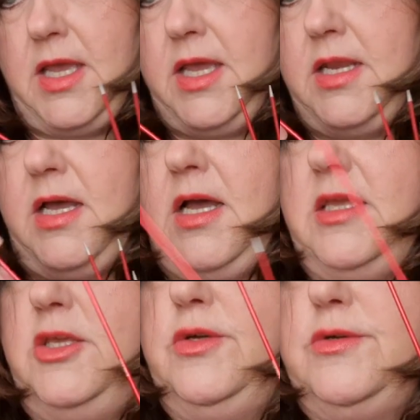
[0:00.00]
And I
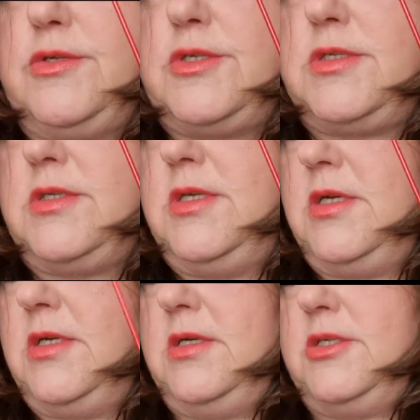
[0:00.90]
used
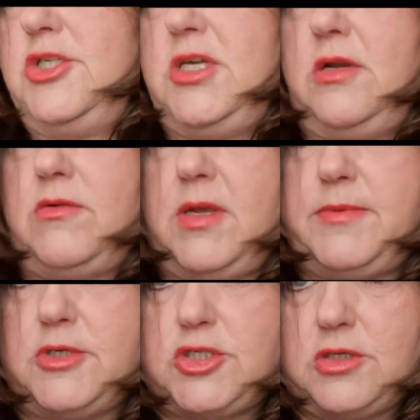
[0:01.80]
the Shadow
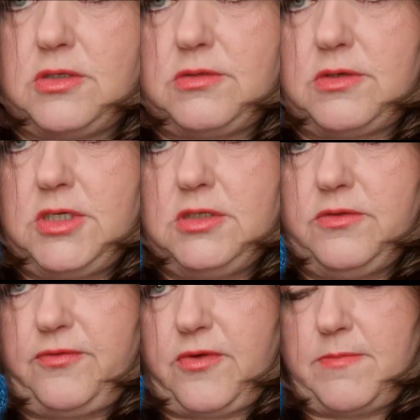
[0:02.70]
Wrap shoulder
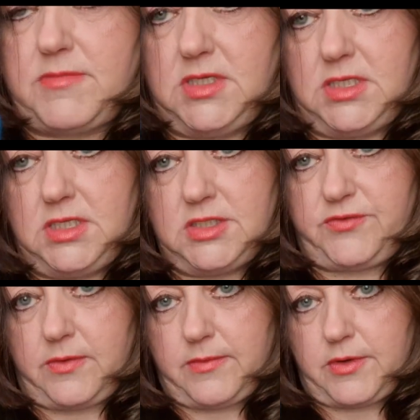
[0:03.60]
heel from
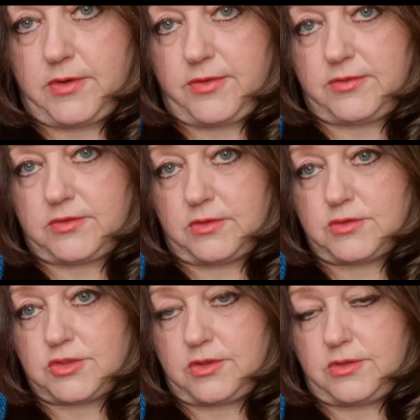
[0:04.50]
Denise from Earth
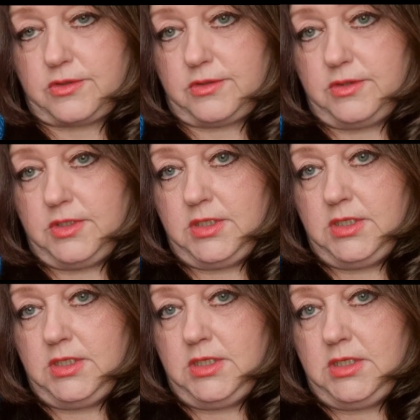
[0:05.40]
Tones Girl.
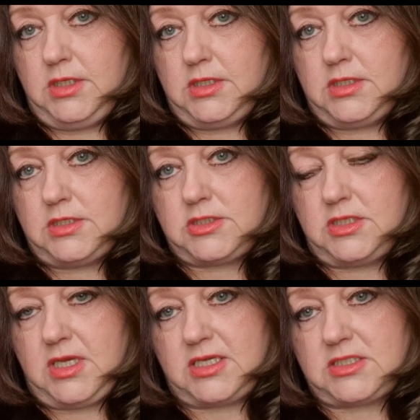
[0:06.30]

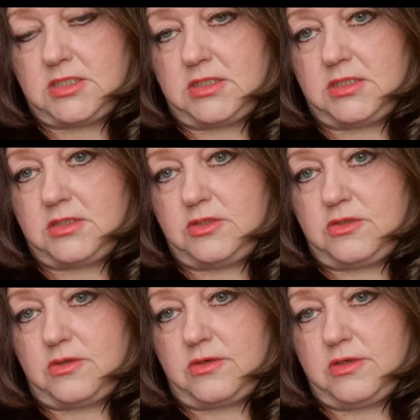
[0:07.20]
She has
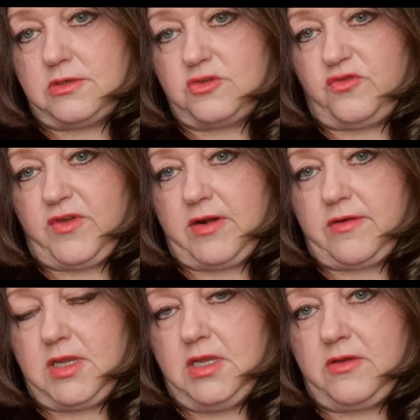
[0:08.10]
tutorials,
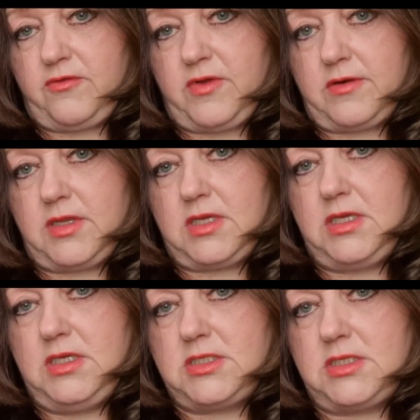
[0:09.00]
very, very
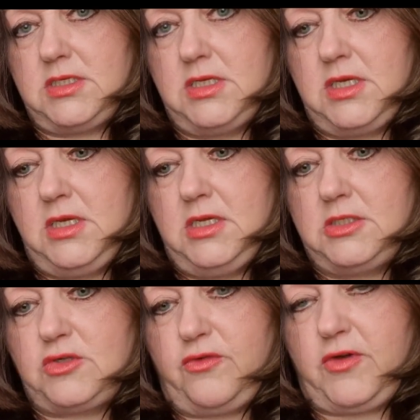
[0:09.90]
easy
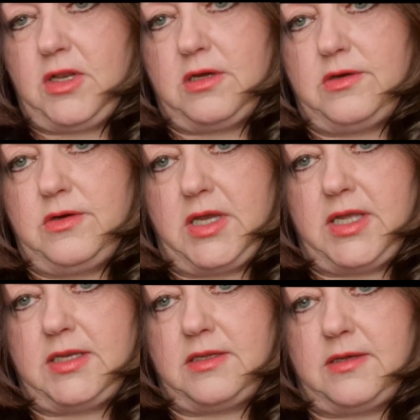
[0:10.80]
to follow,
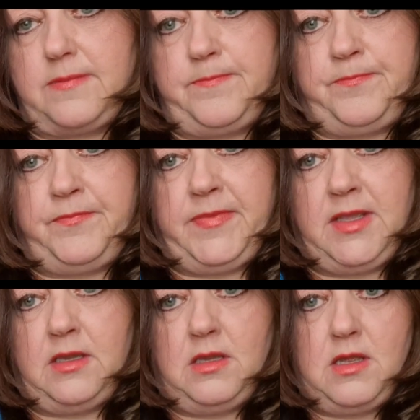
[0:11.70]
and
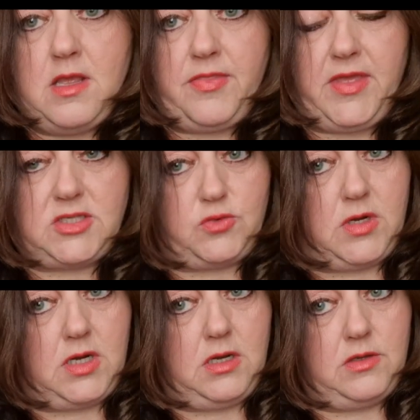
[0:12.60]
that's
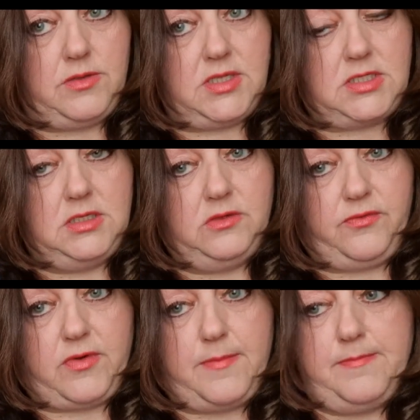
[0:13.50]
where I learned this heel
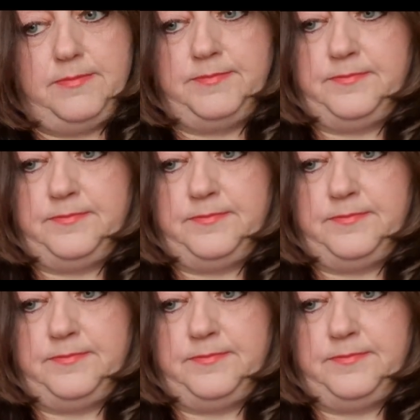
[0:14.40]
from.